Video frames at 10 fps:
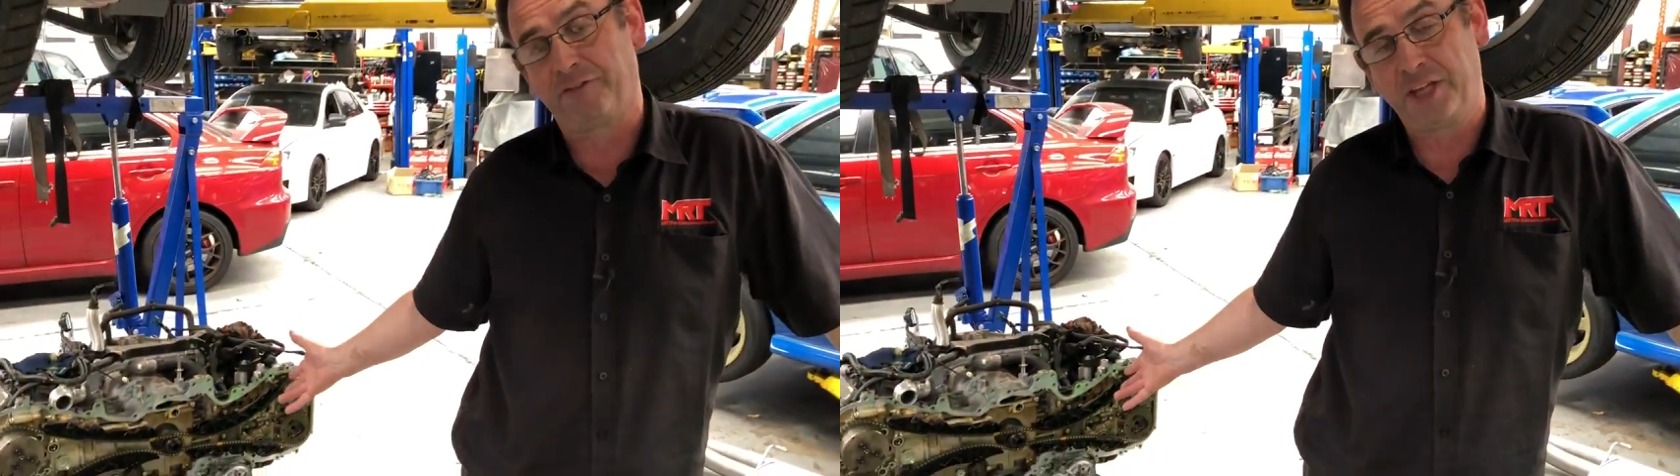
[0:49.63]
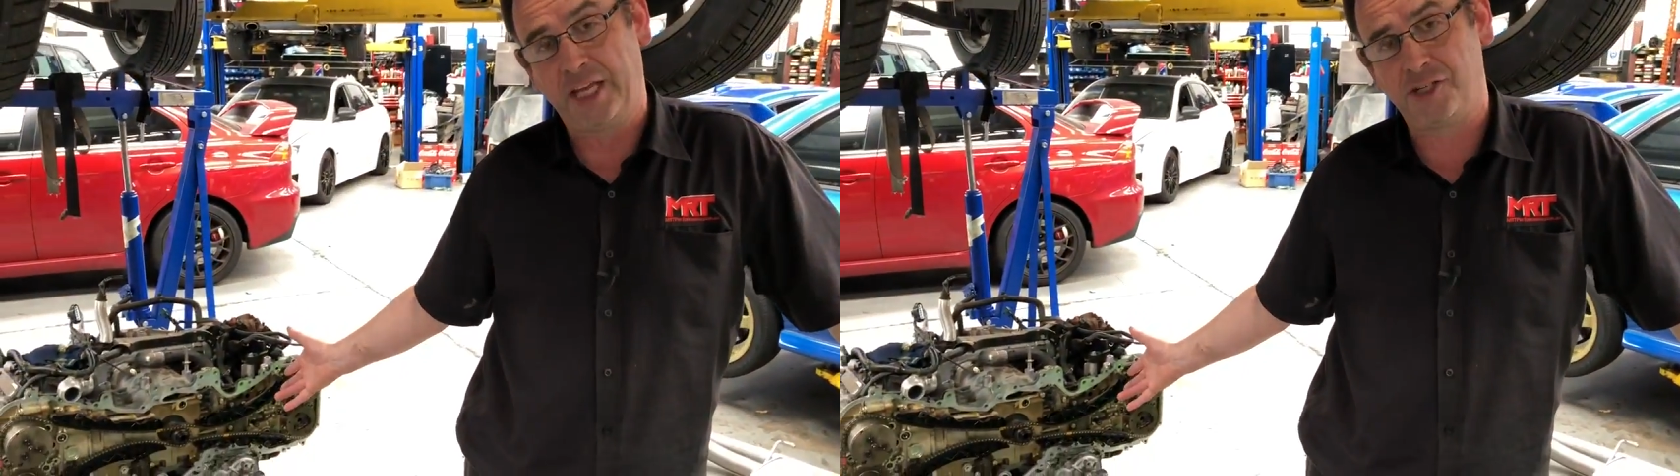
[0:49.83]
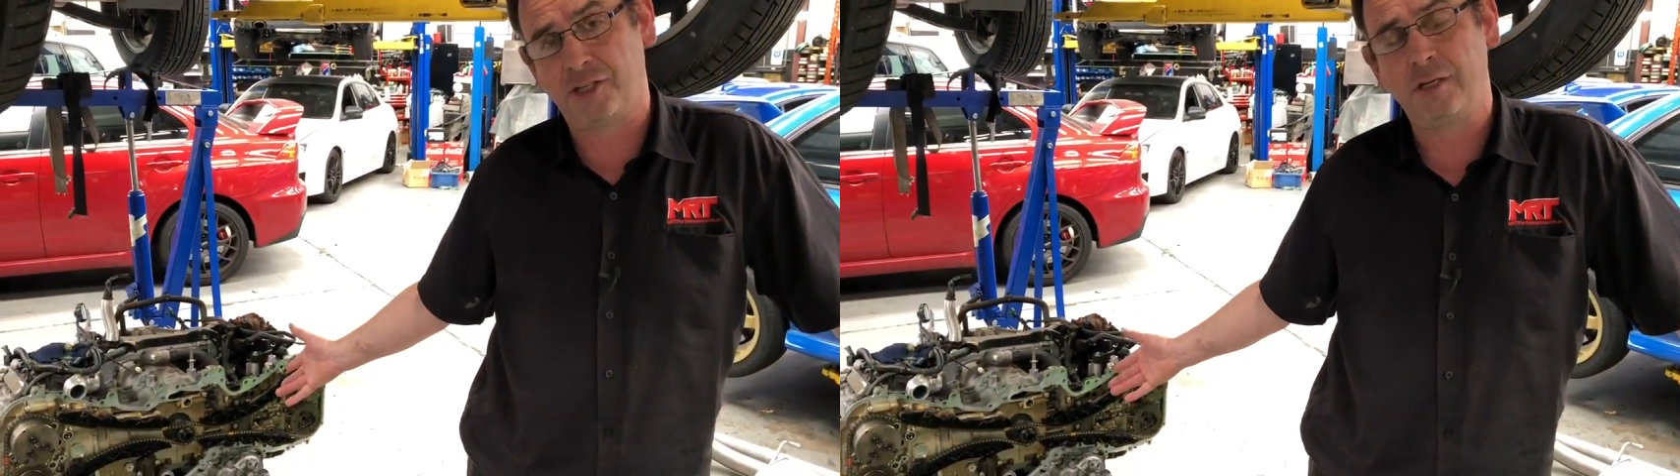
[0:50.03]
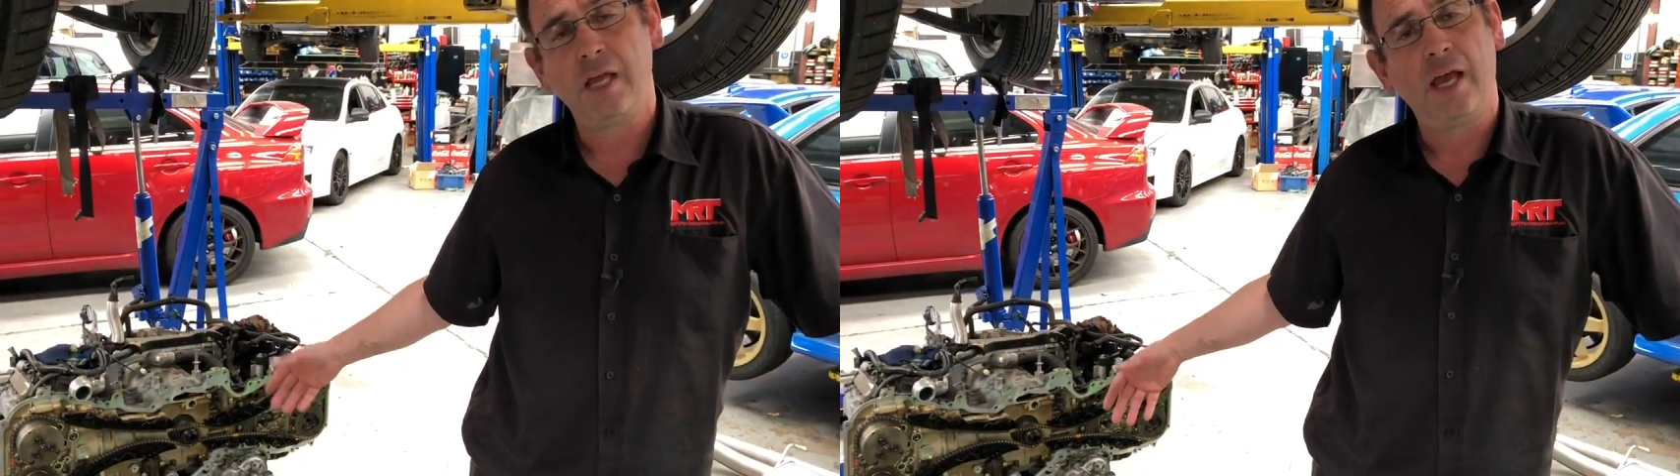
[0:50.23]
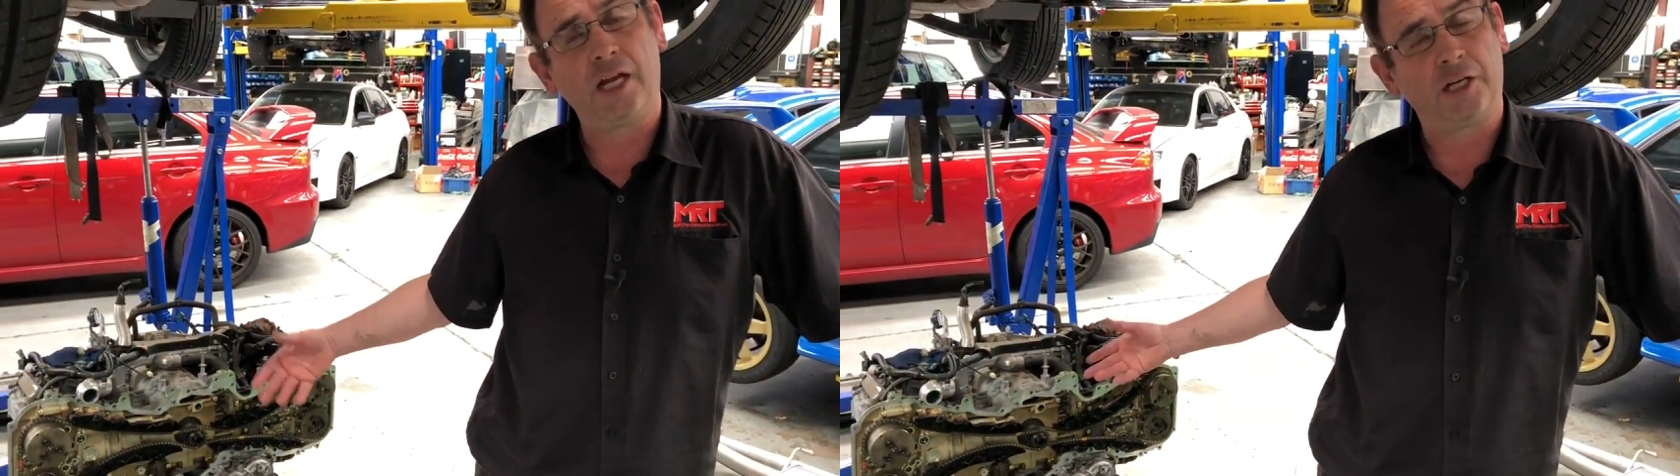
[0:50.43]
off the engine,
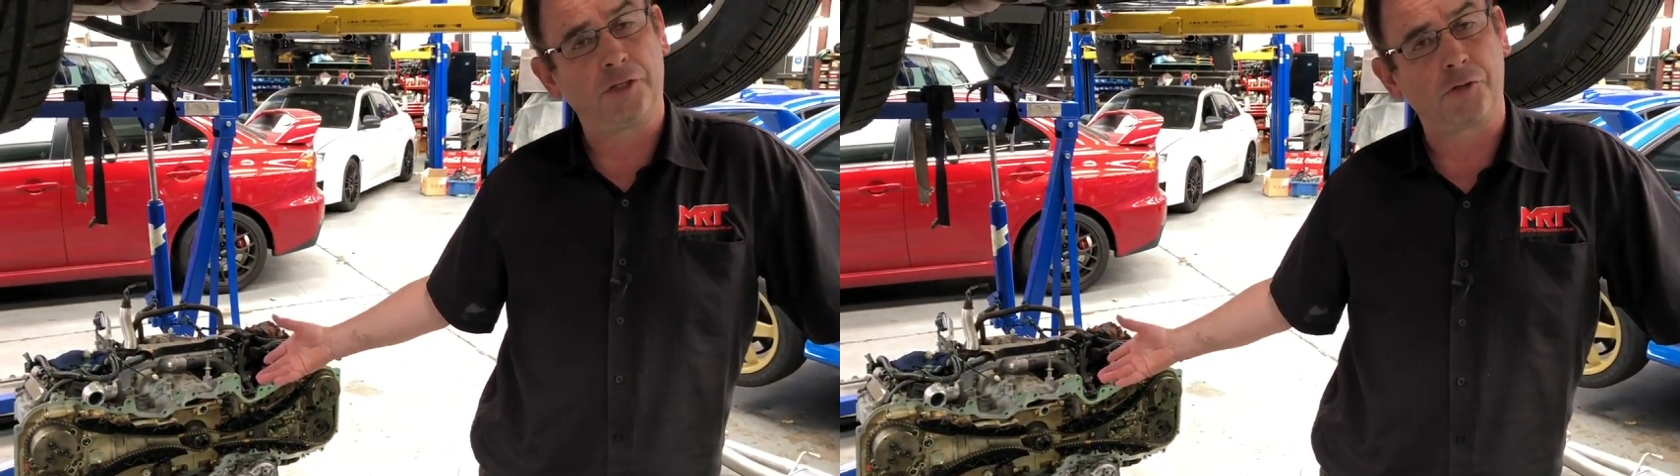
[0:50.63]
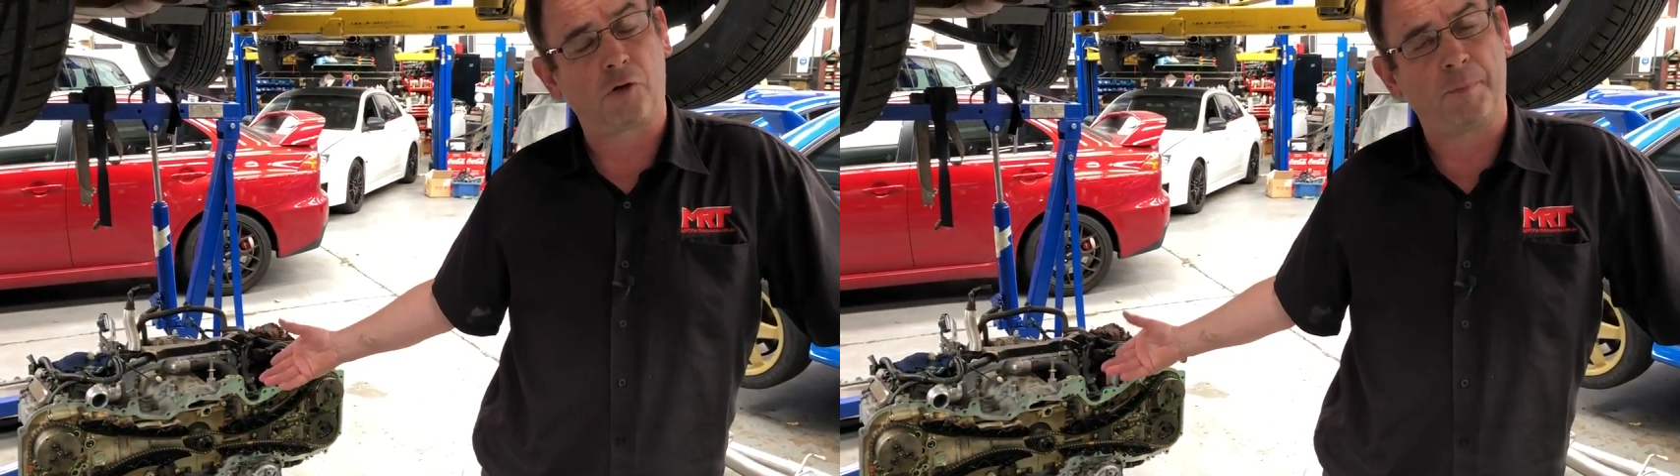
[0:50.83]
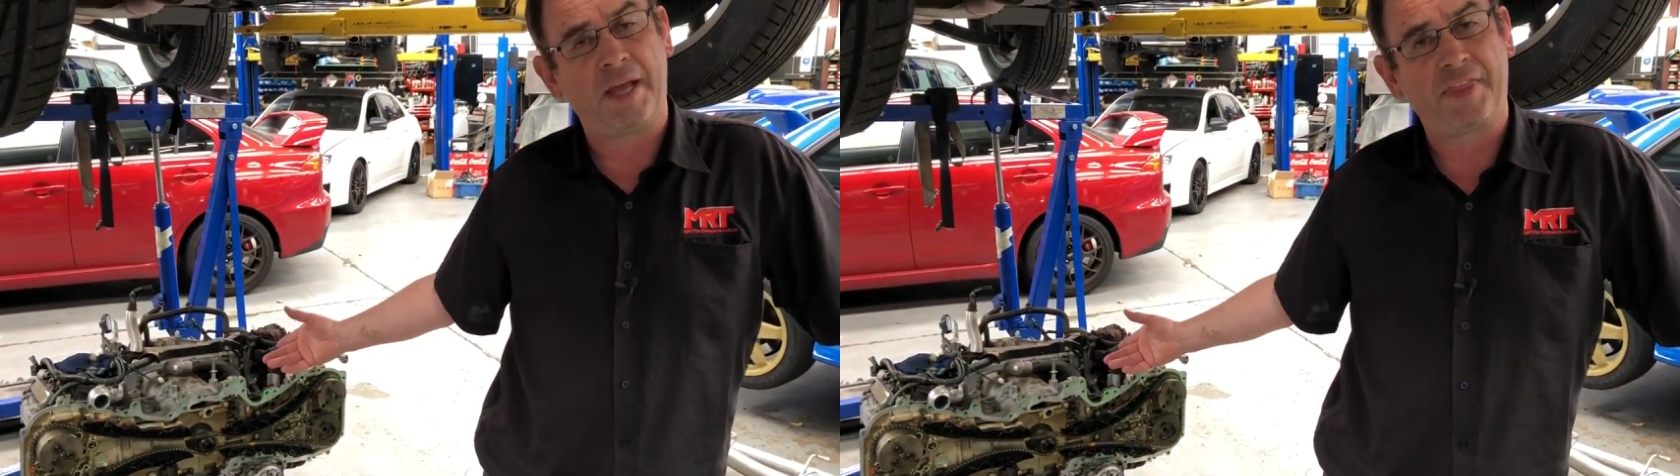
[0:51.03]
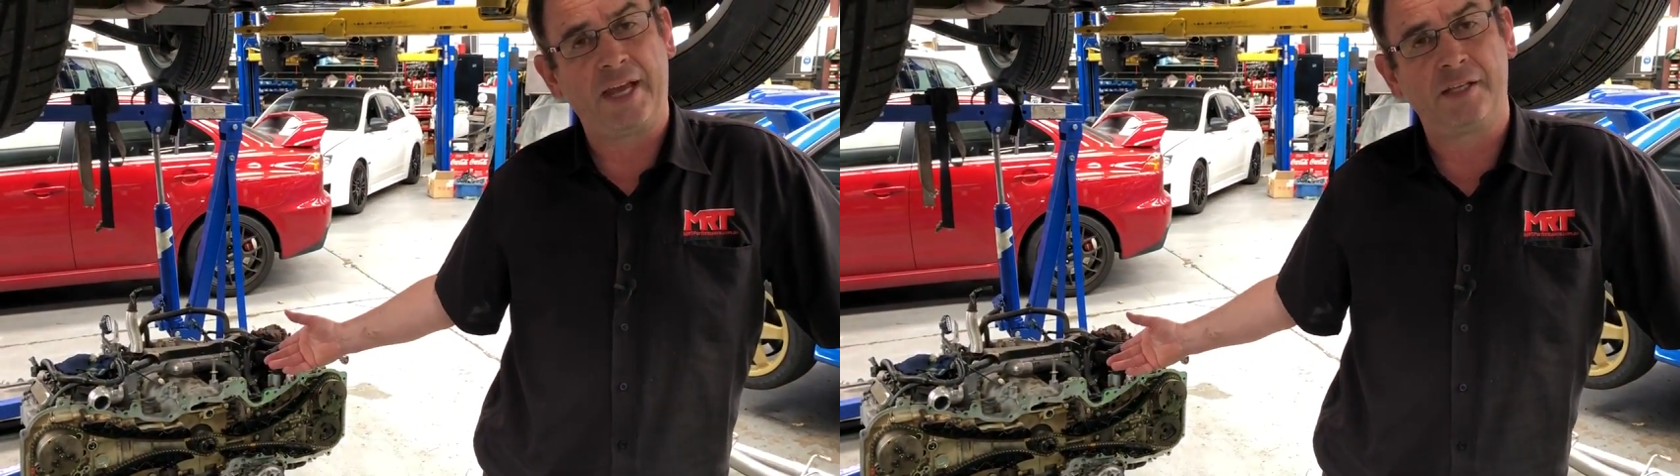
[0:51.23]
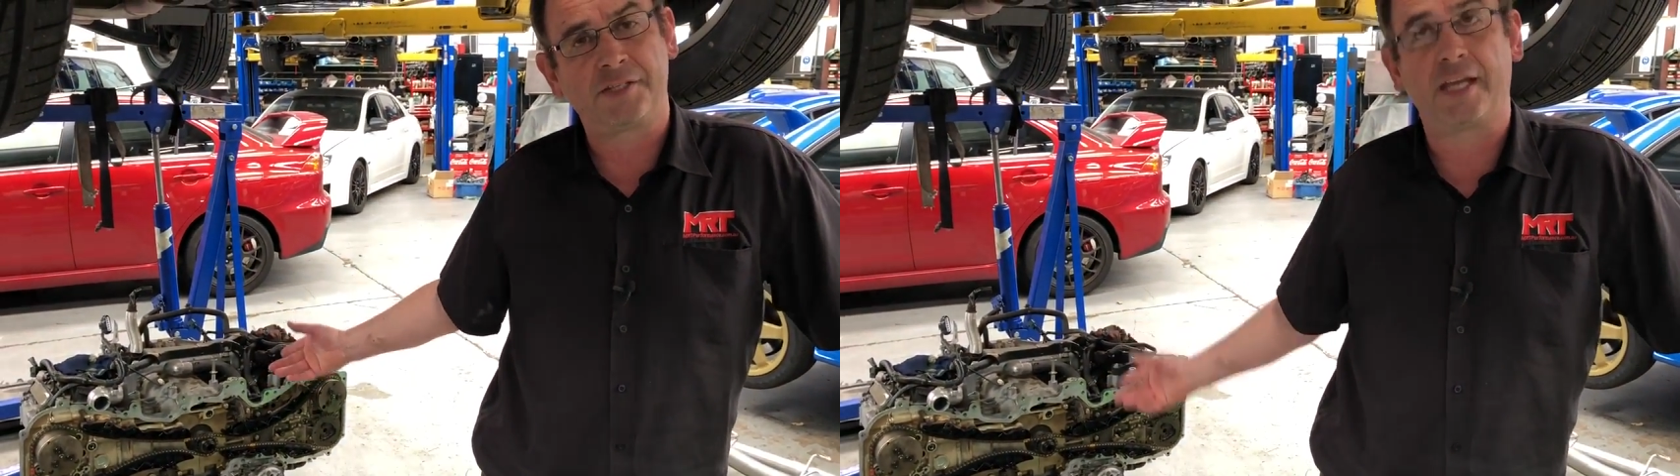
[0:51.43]
and I'm going to talk about
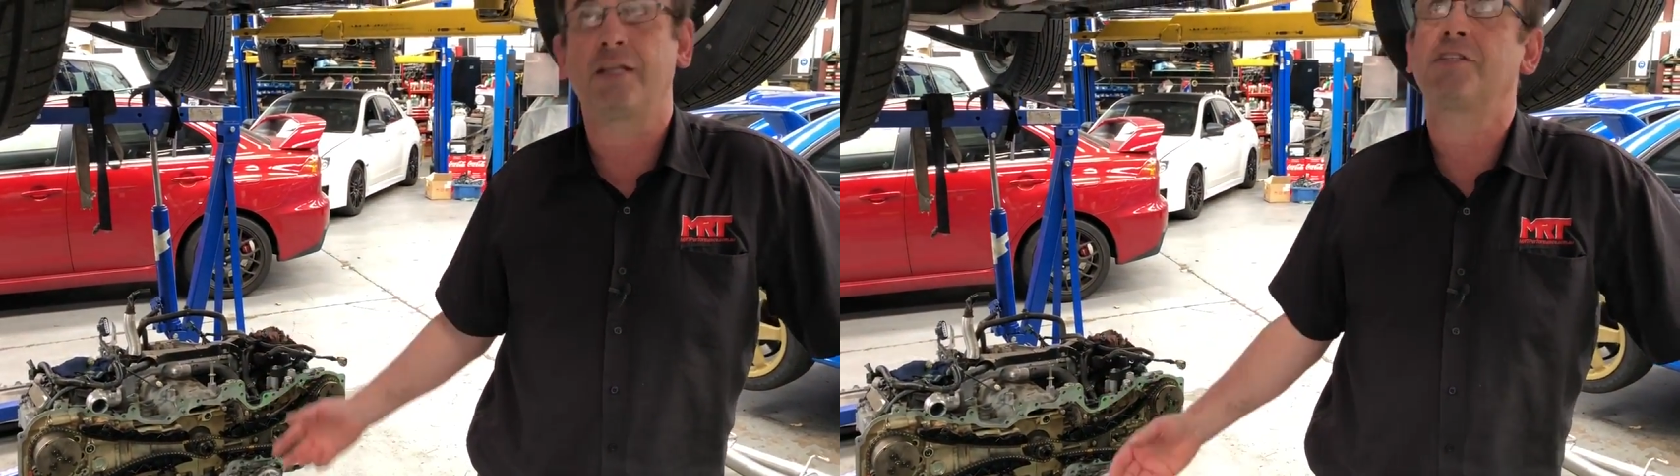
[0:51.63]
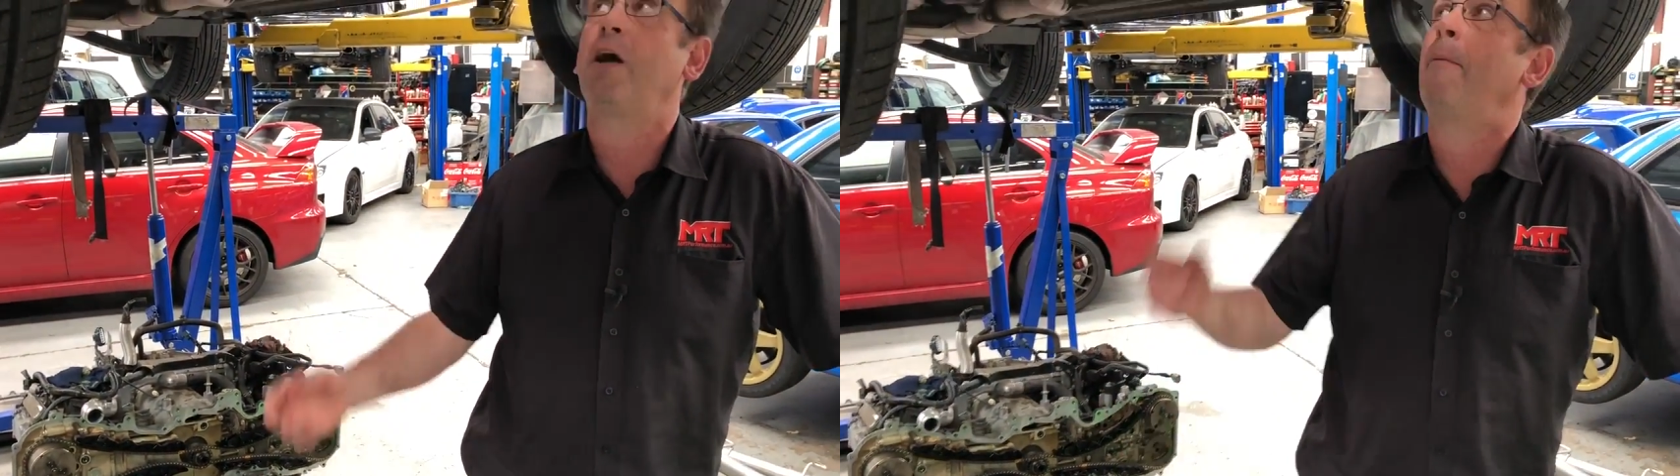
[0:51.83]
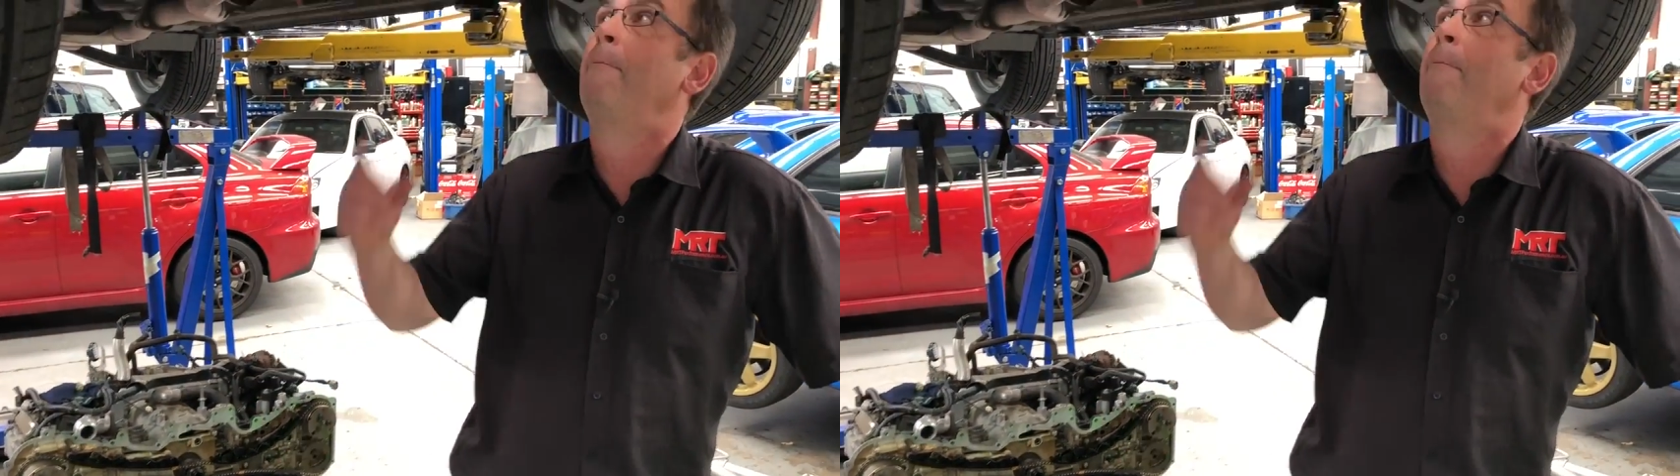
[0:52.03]
that in a second. So